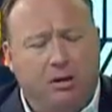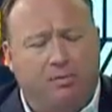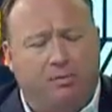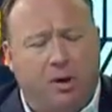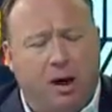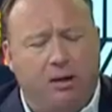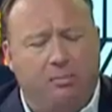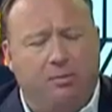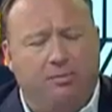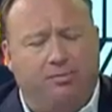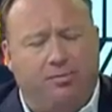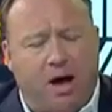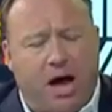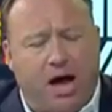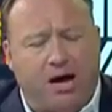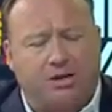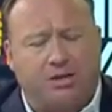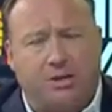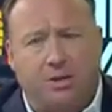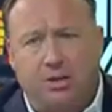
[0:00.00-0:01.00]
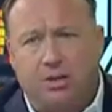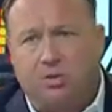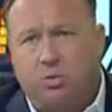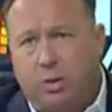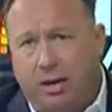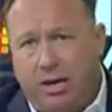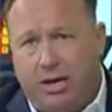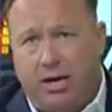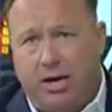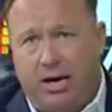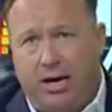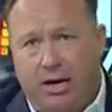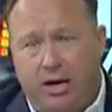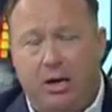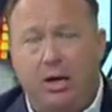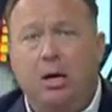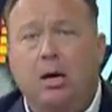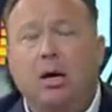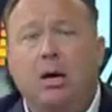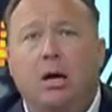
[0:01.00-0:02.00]
from Fox this
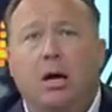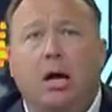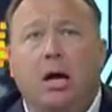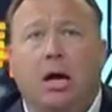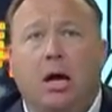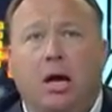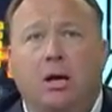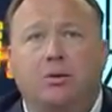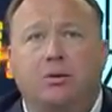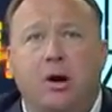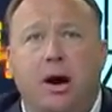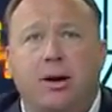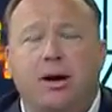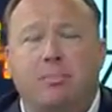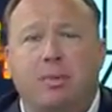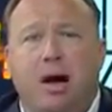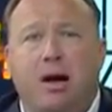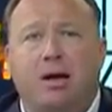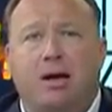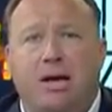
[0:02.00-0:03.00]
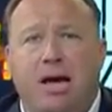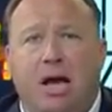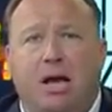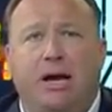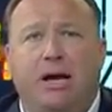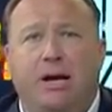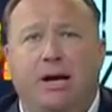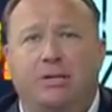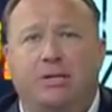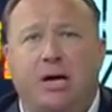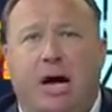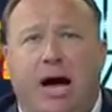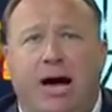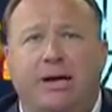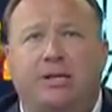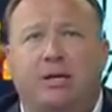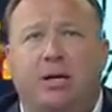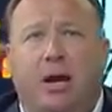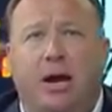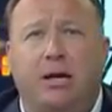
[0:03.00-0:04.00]
weekend, talking about Kelly needs to
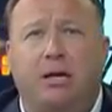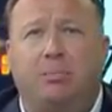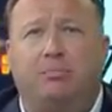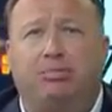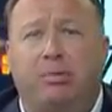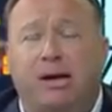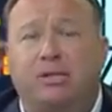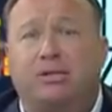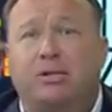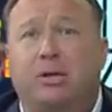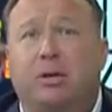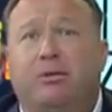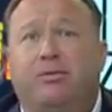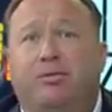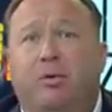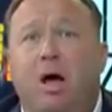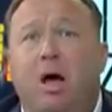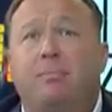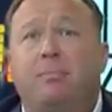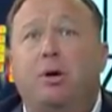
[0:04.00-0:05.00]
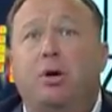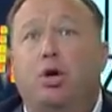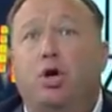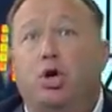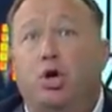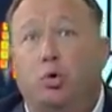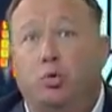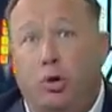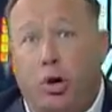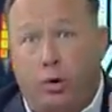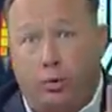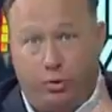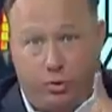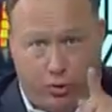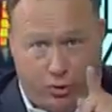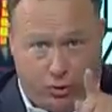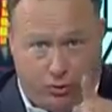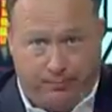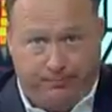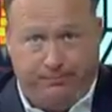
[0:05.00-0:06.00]
isolate the president from
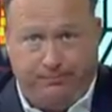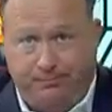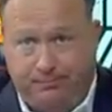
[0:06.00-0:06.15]
you-know-who.